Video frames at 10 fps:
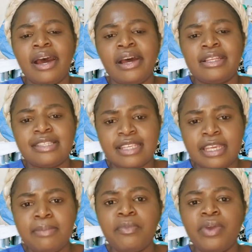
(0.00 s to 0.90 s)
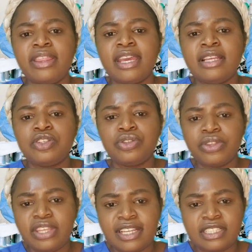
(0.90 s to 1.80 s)
scheme where there is 2
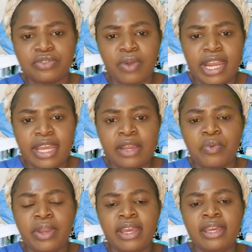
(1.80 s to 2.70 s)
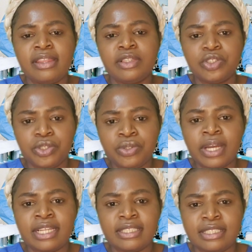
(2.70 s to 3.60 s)
theaters running with 2
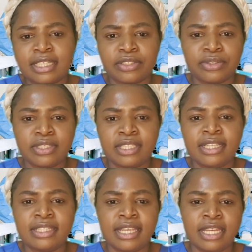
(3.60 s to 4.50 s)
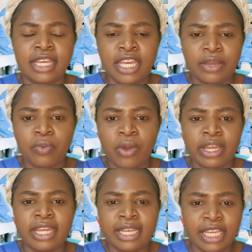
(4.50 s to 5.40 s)
anesthetic associates
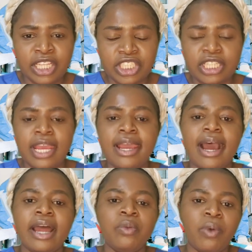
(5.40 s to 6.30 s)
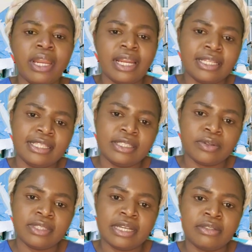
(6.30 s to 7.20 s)
one in each, and 1 anesthetic
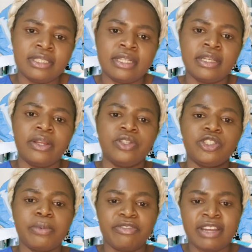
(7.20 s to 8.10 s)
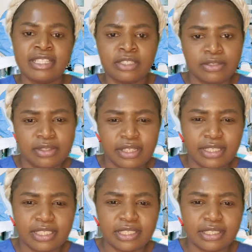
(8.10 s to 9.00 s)
consultant supervising 2
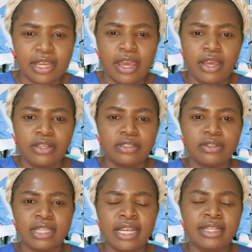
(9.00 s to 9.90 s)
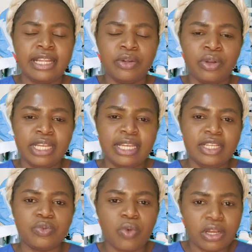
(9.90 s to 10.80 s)
theaters. So then they only need
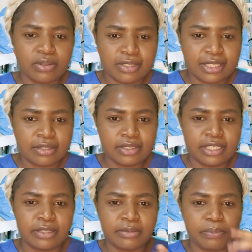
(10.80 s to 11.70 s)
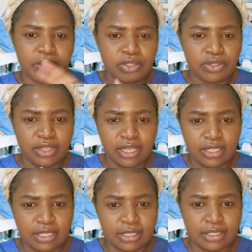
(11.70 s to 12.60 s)
1 consultant per 2
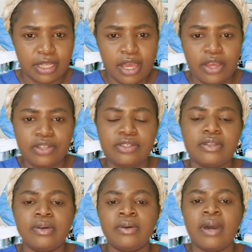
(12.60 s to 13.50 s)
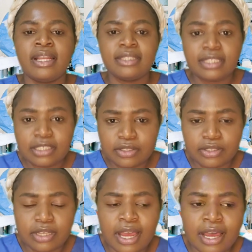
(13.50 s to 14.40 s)
theaters. So anesthetic
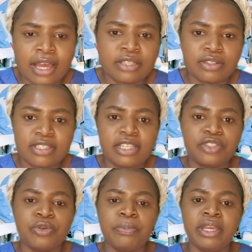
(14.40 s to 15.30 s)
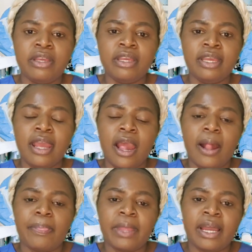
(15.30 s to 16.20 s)
associates will be
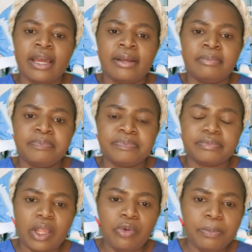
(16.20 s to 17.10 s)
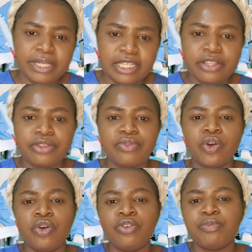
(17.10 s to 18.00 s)
doing the
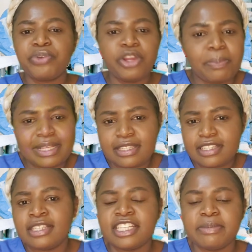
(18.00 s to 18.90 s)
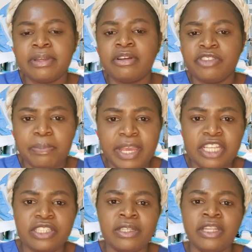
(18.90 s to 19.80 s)
role of pre-op assessment of the
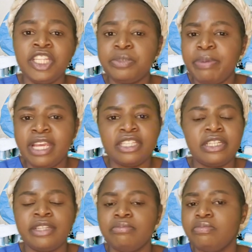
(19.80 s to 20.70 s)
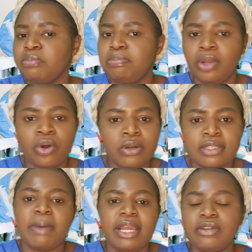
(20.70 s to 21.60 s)
patient, intubation, blocks,
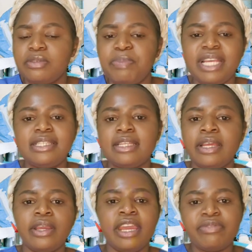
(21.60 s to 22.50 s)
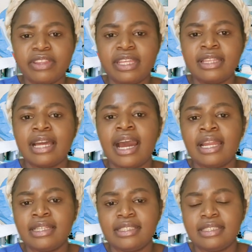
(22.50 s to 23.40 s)
finals, basically everything that
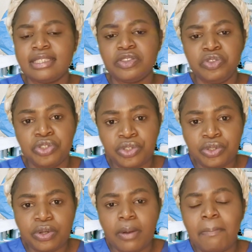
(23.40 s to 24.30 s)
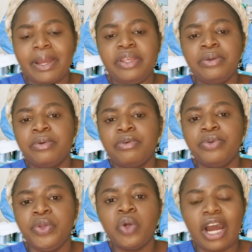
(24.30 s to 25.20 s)
anesthetists do. But
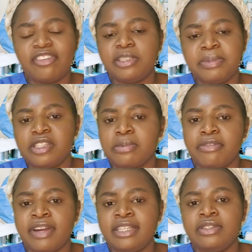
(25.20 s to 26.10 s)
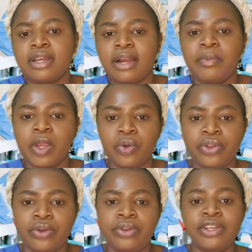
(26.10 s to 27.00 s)
you have to be supervised. You can't work on
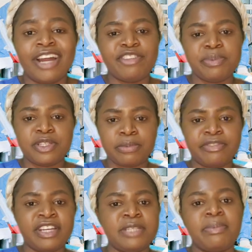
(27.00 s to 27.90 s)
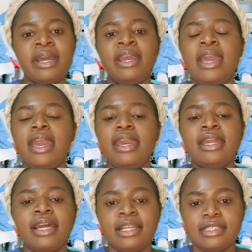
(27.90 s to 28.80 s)
your own. You have to be supervised by an
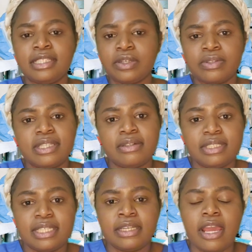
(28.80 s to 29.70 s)
anesthetic consultant.